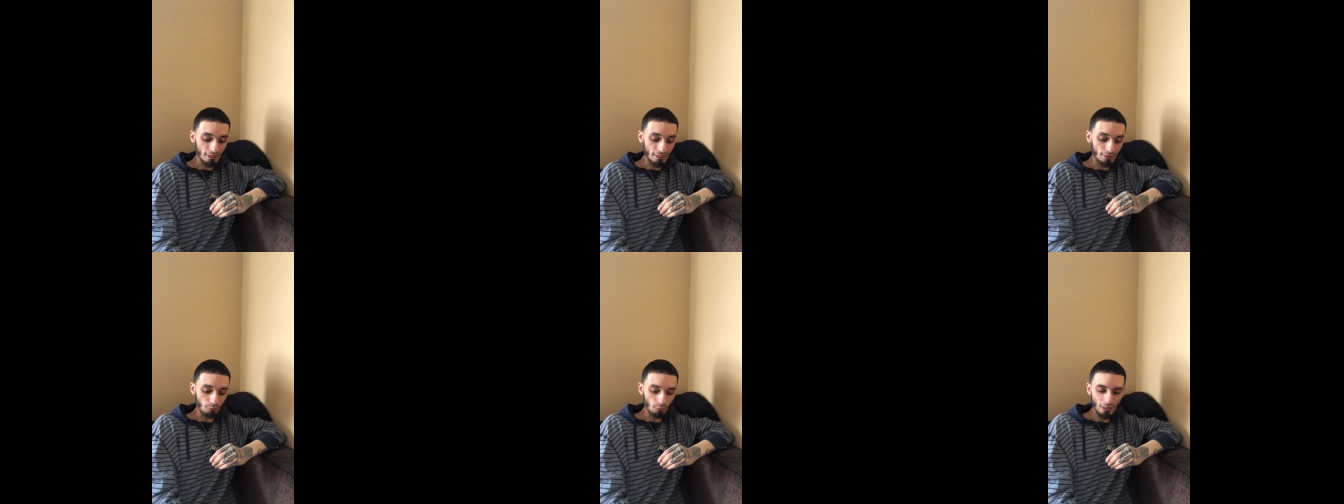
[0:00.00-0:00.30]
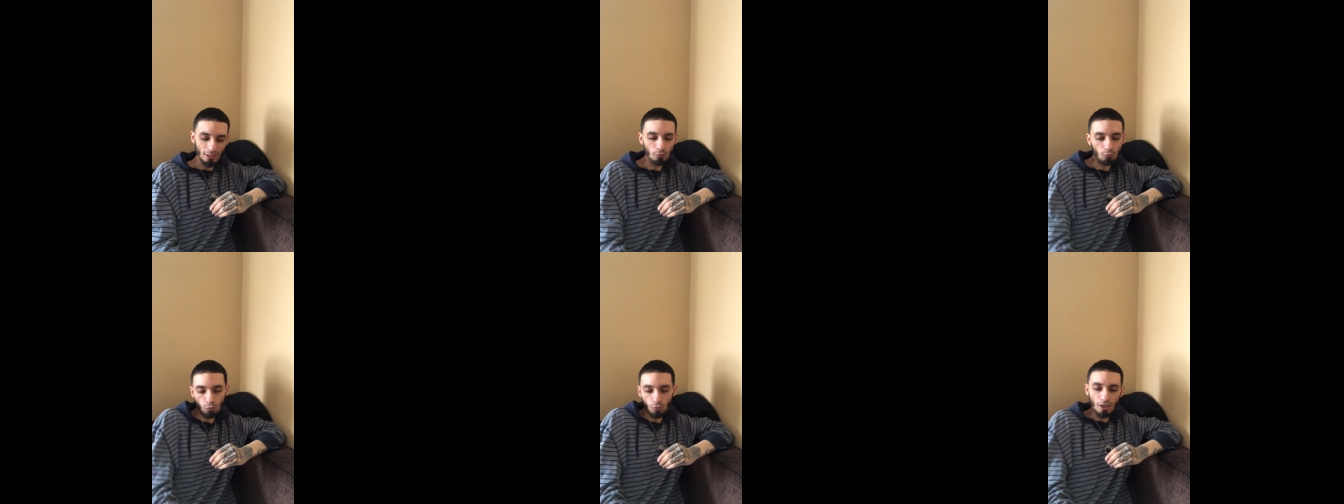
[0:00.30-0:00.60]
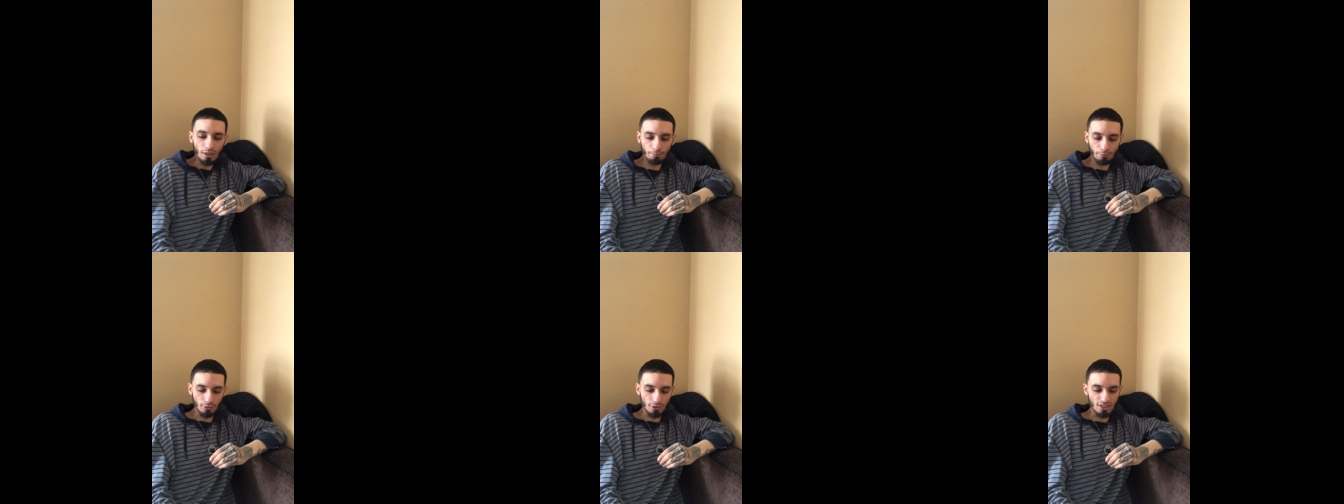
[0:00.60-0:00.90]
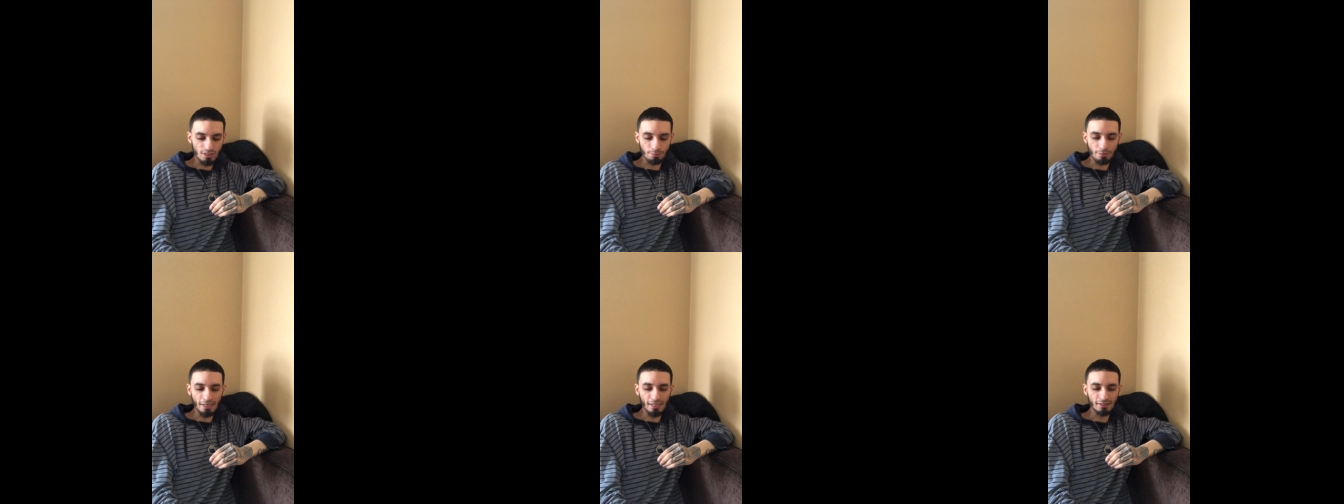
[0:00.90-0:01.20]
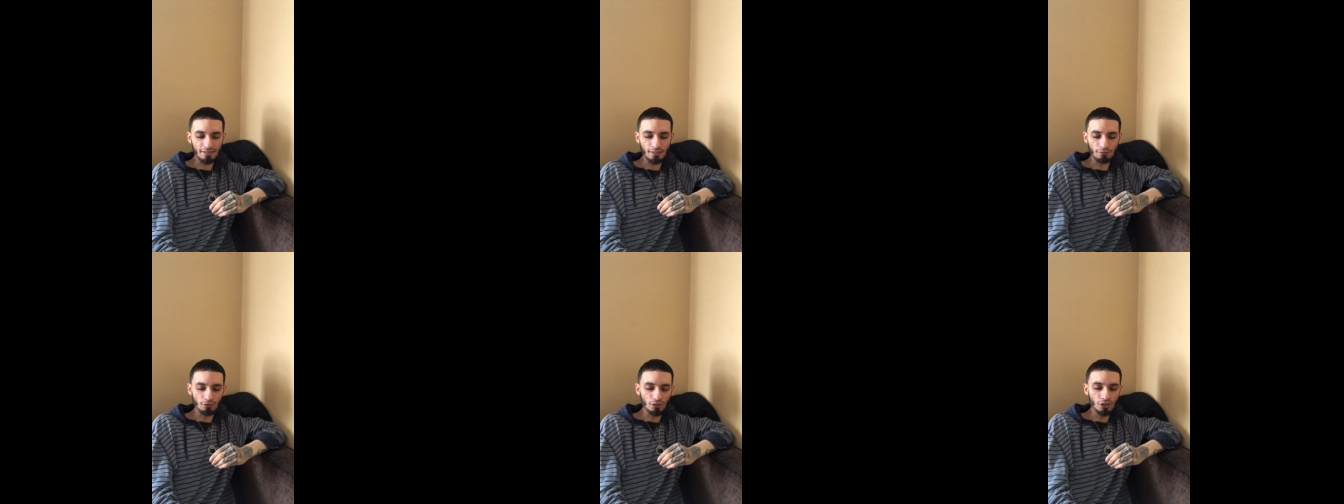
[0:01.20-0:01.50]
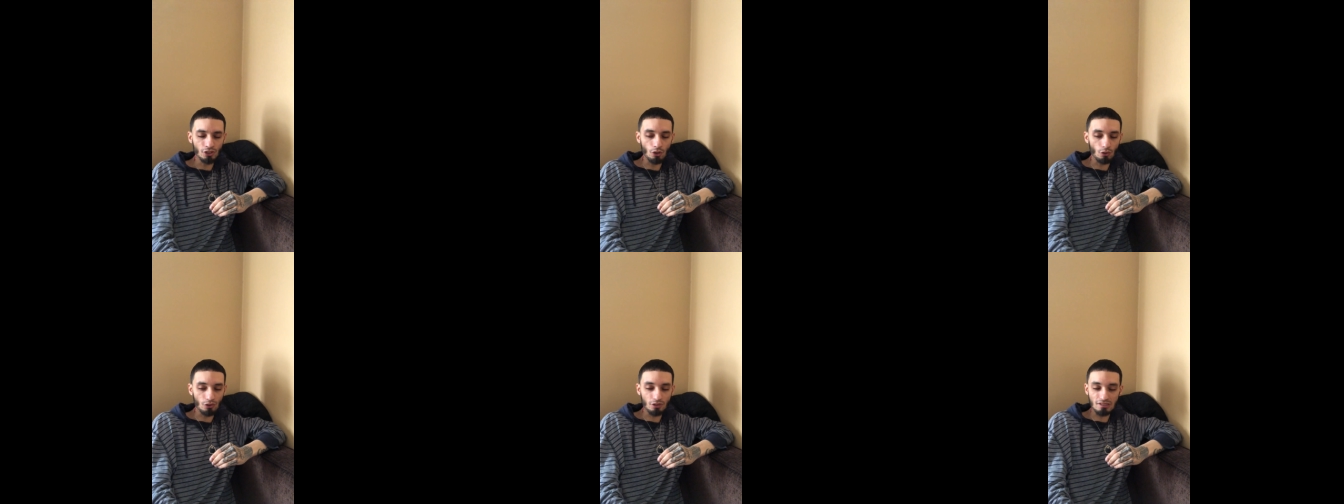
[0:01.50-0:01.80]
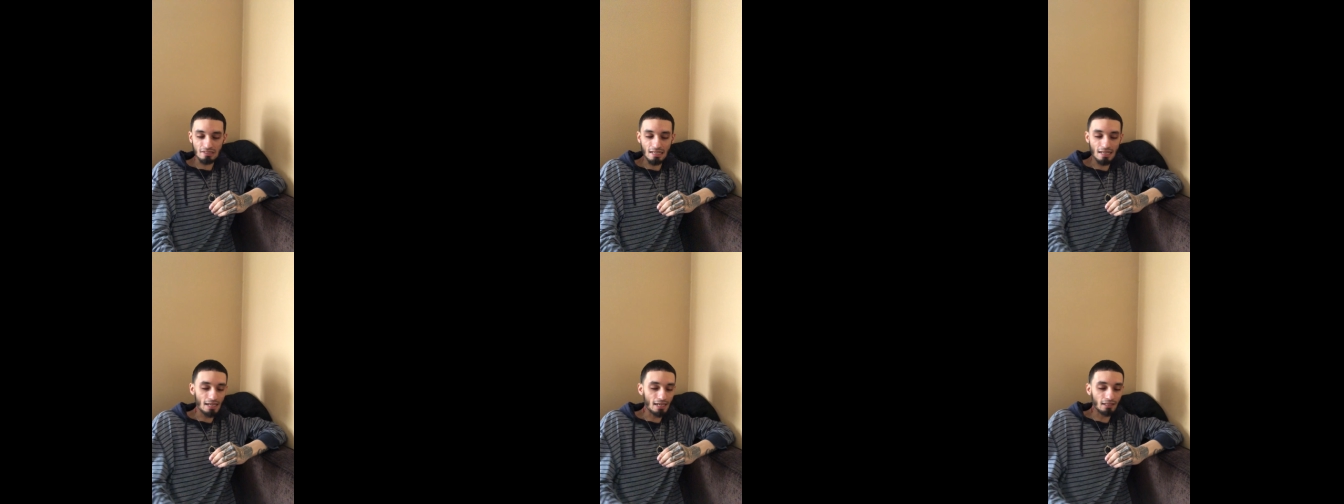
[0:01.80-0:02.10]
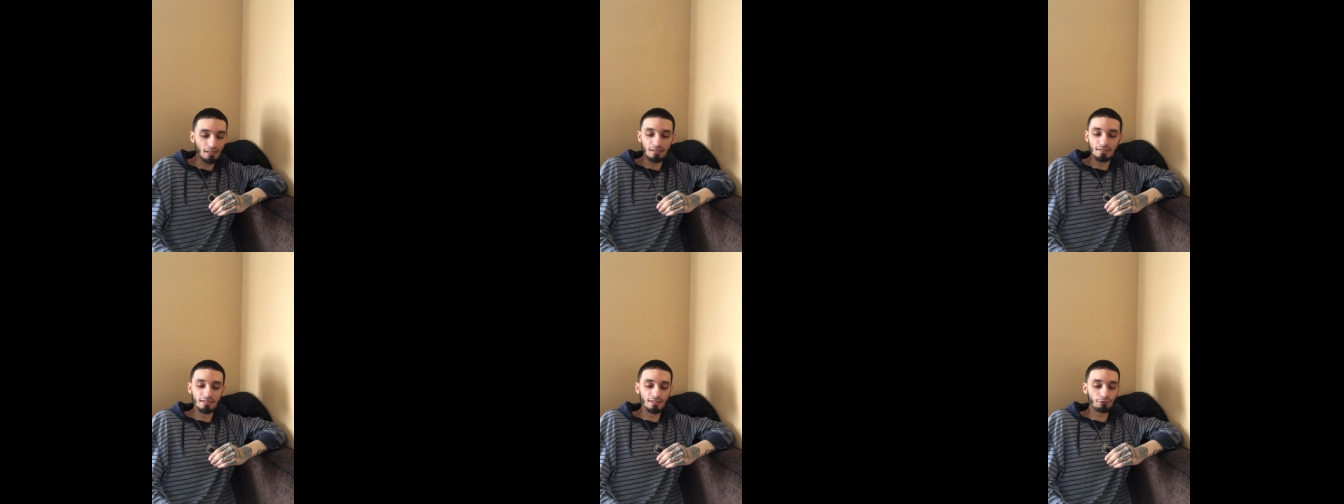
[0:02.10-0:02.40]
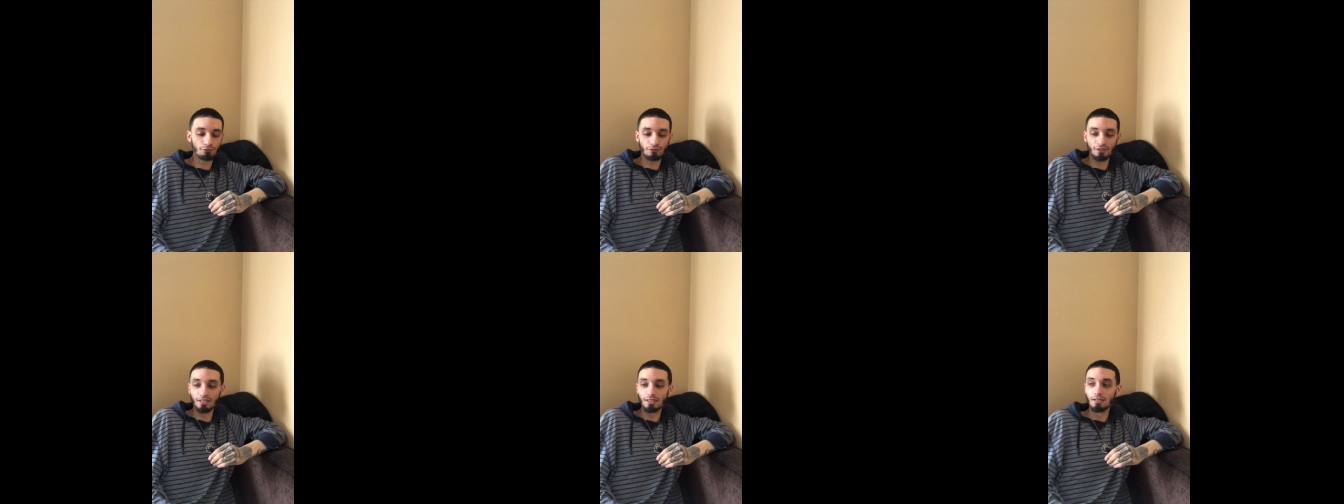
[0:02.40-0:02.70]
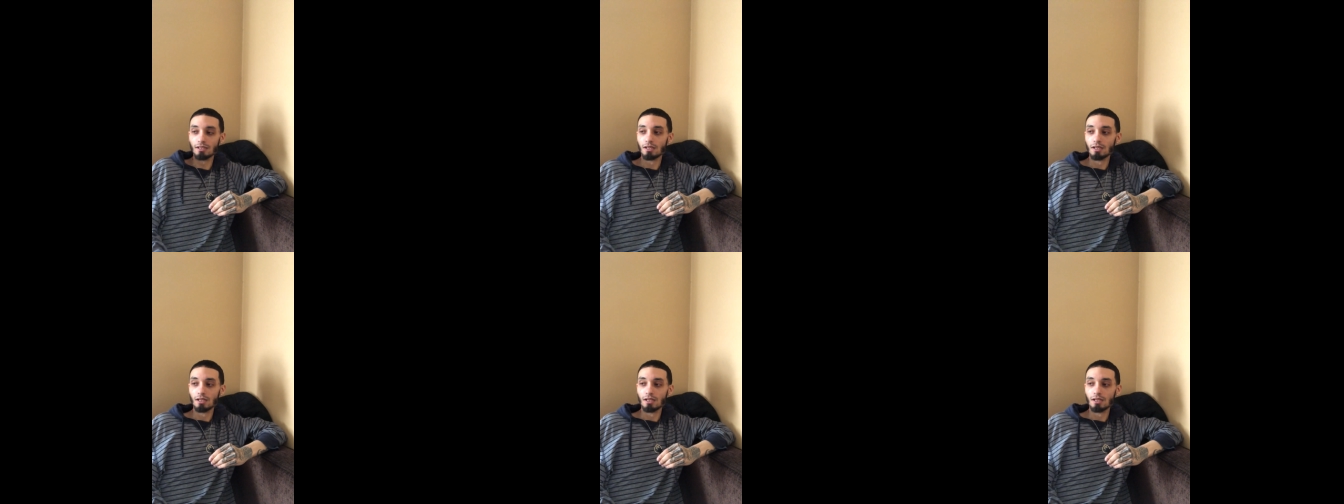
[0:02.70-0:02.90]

in one perspective. You know, there's hella different